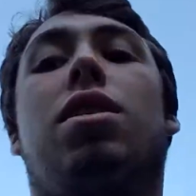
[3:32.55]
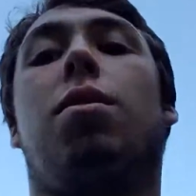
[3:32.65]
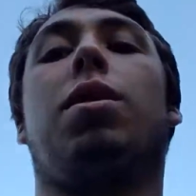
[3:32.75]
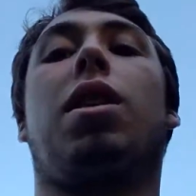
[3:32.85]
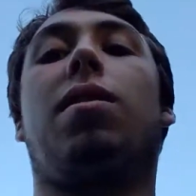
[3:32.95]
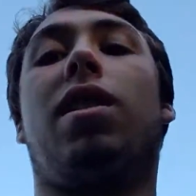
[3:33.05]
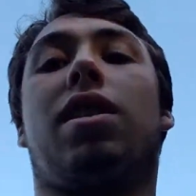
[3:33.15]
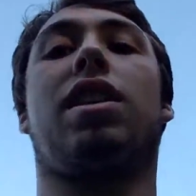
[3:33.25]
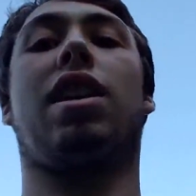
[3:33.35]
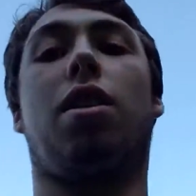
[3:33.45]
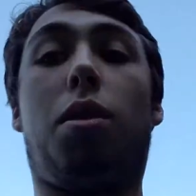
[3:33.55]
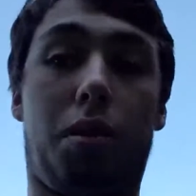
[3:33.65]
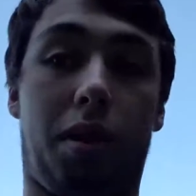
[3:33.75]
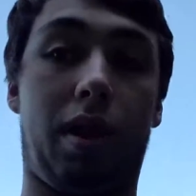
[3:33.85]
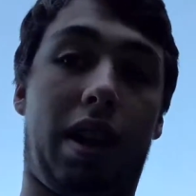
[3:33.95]
someone to come along and say, oh,
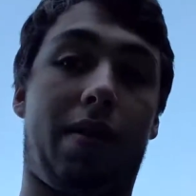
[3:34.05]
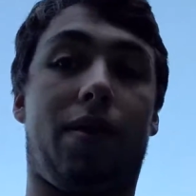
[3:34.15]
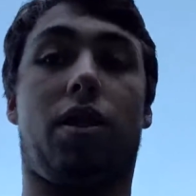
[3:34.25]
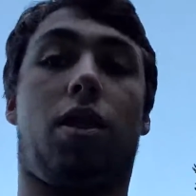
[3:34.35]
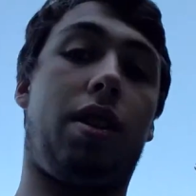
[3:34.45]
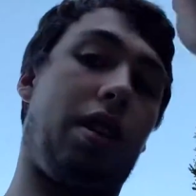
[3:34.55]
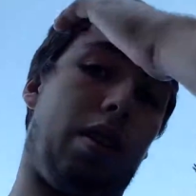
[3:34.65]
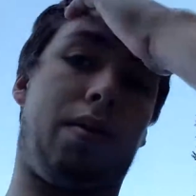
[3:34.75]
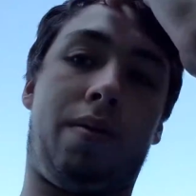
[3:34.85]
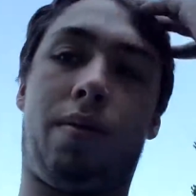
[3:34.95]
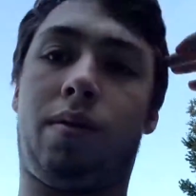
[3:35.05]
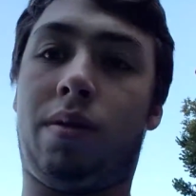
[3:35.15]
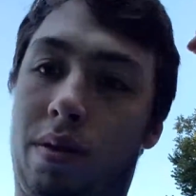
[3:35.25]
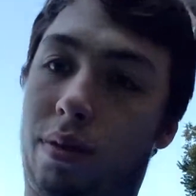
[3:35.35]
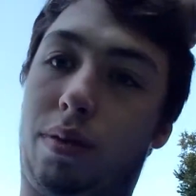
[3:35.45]
you're not turning your
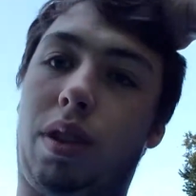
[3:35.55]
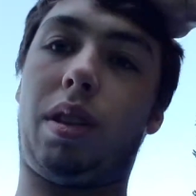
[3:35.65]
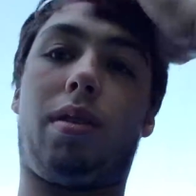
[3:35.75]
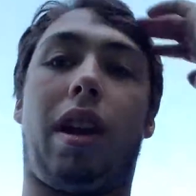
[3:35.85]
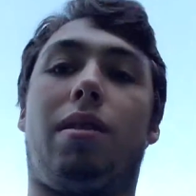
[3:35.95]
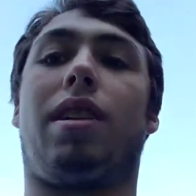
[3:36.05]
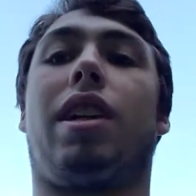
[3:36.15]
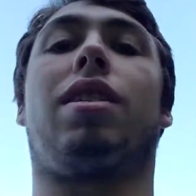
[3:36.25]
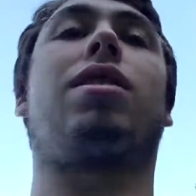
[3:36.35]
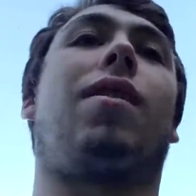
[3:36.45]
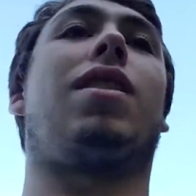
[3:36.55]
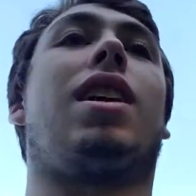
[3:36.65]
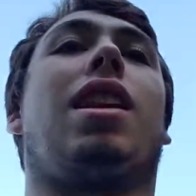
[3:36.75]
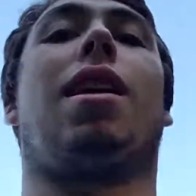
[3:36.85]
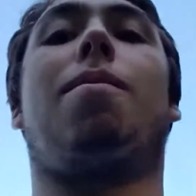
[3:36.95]
foot the right way or something,
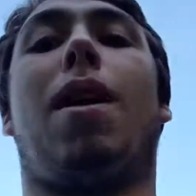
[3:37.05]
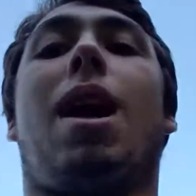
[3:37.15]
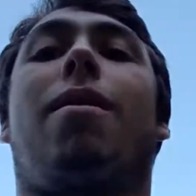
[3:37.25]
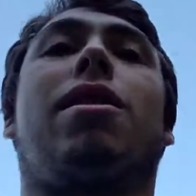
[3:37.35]
and then bam, I'm